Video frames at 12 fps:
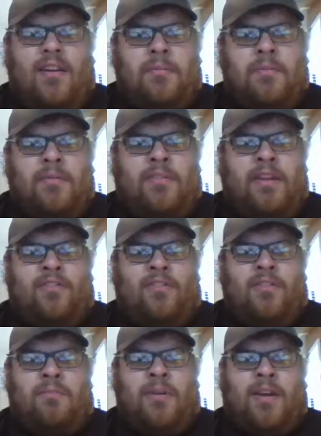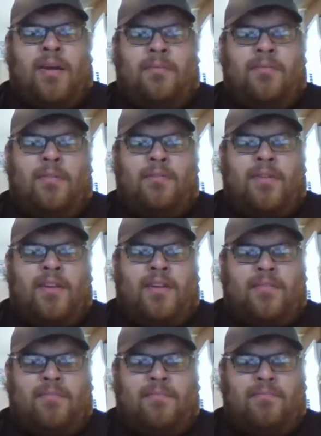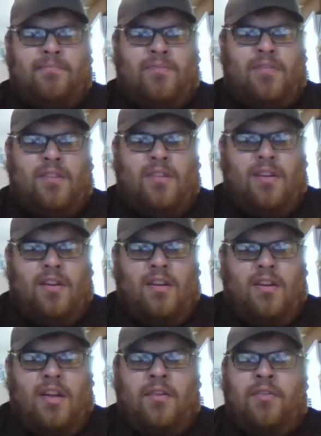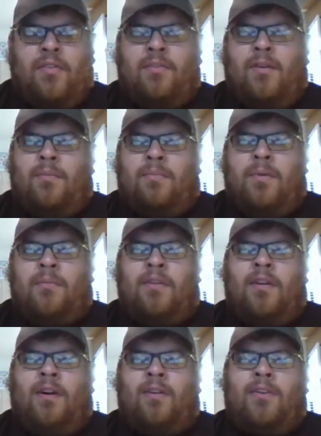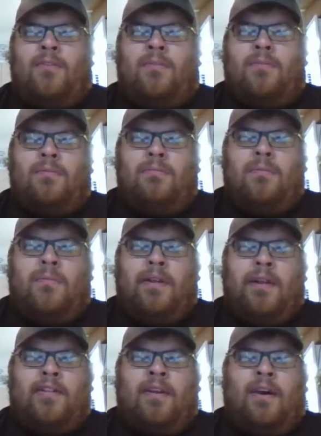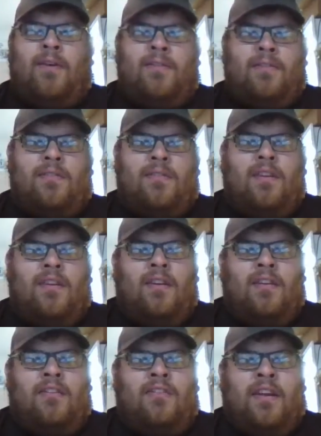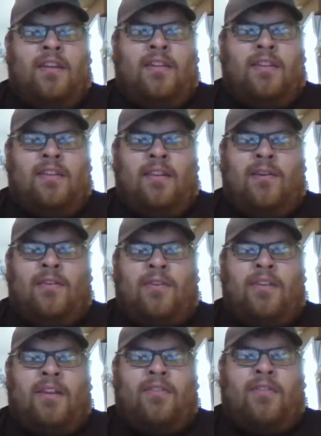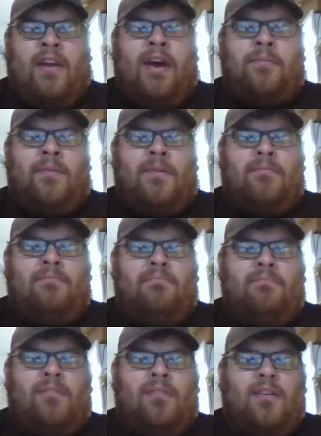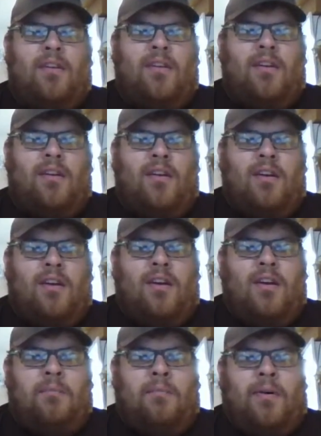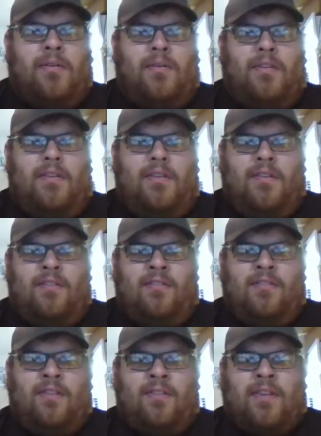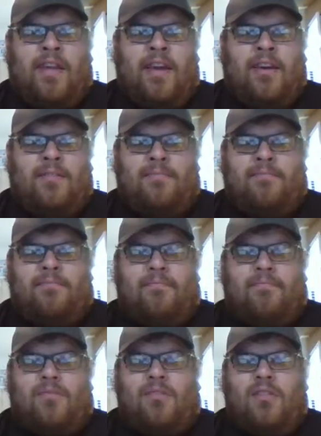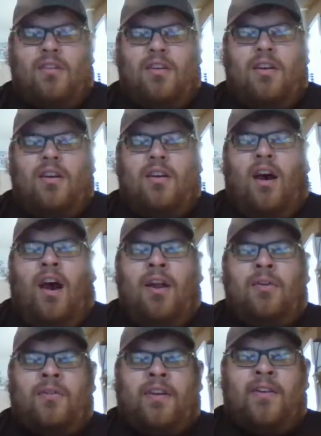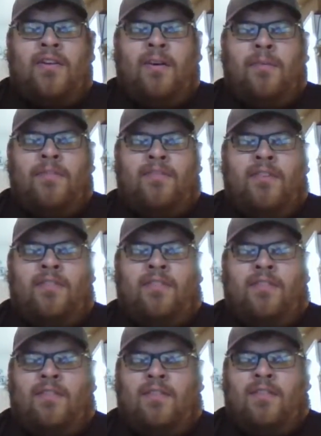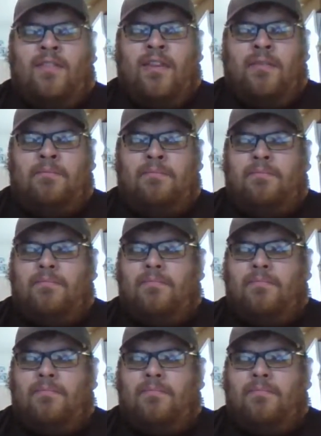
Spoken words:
potentially pick up something. Even though there are people that argue that down, stating that how could that ever happen, but you still can. I don't care how much they claim.